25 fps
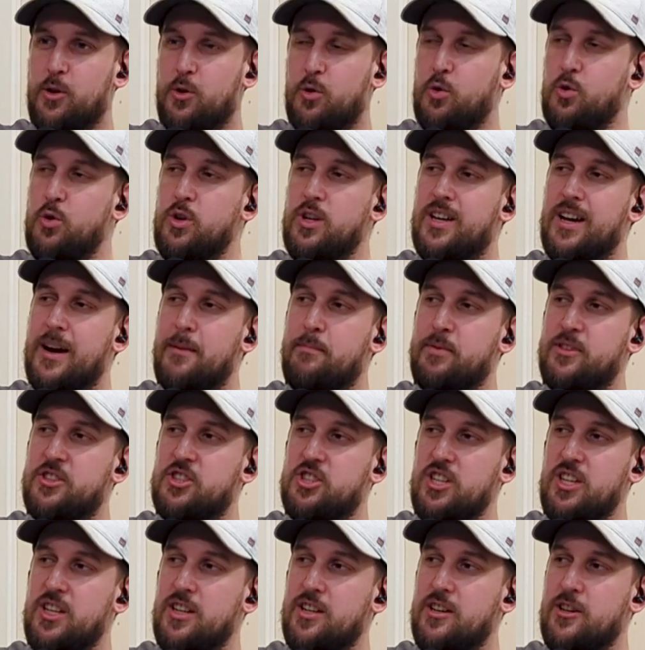Un
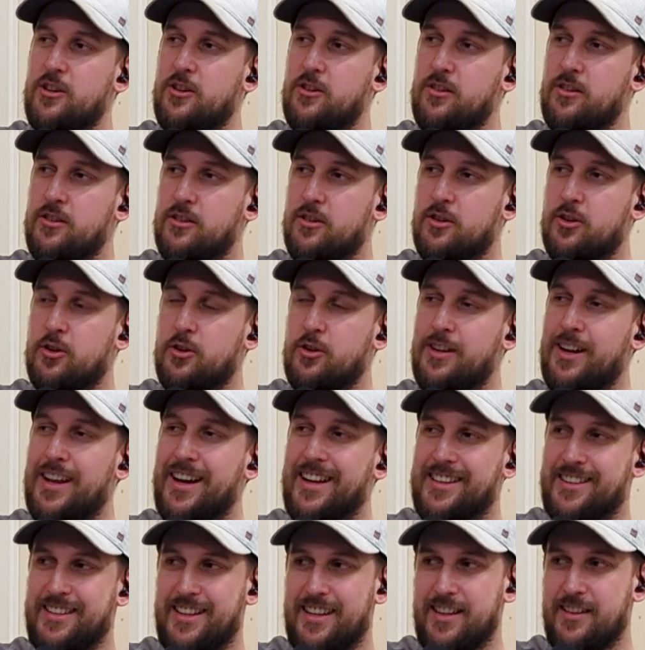cappuccino con
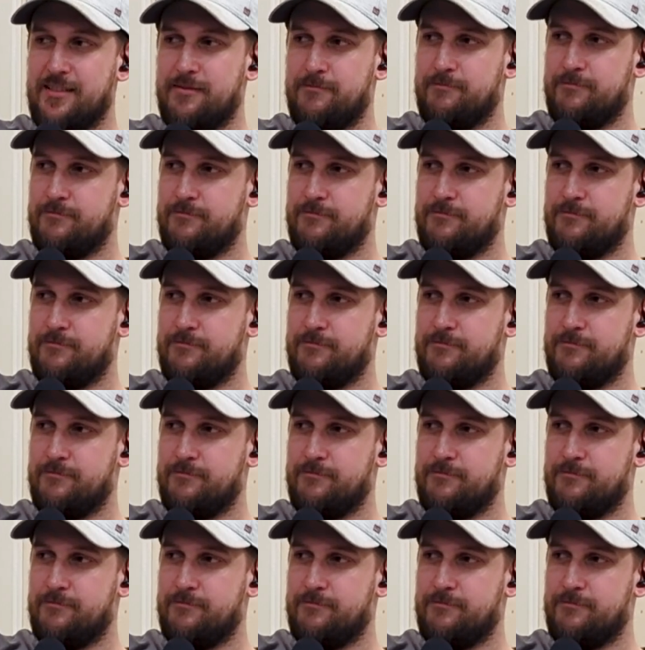latte.